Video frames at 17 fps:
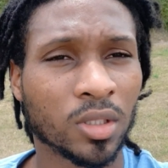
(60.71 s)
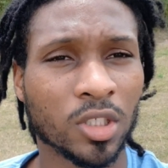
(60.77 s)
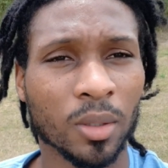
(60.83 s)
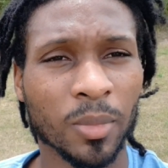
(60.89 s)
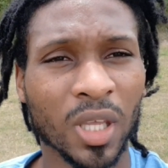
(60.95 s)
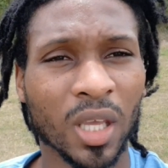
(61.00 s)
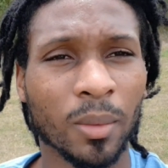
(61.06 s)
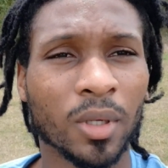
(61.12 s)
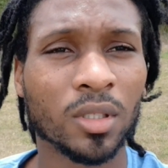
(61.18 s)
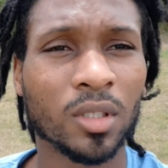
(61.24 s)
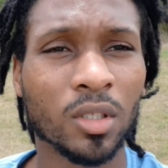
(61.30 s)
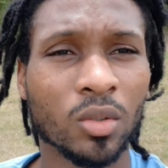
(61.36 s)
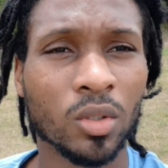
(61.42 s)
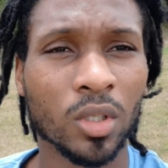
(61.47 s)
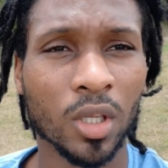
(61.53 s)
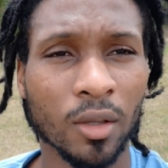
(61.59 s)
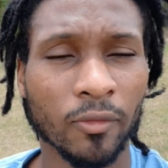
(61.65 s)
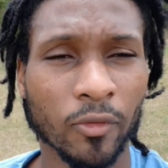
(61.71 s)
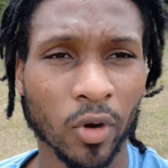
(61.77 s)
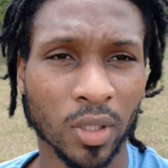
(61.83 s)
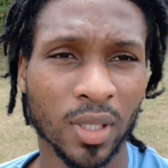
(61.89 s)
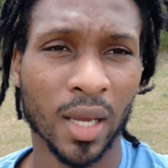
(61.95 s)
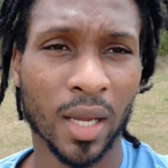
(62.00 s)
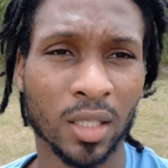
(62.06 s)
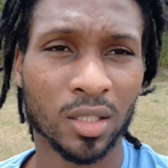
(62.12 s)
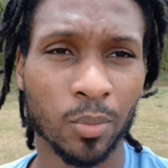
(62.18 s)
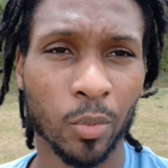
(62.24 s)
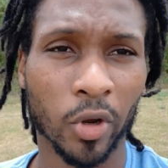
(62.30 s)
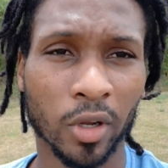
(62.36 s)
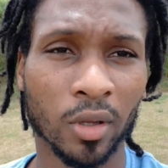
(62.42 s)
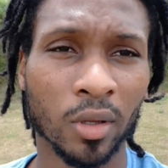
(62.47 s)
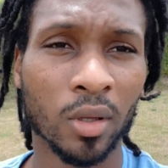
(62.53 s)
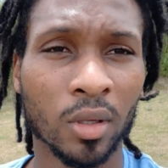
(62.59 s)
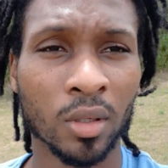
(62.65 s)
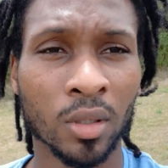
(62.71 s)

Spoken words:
to be able to do the front handspring.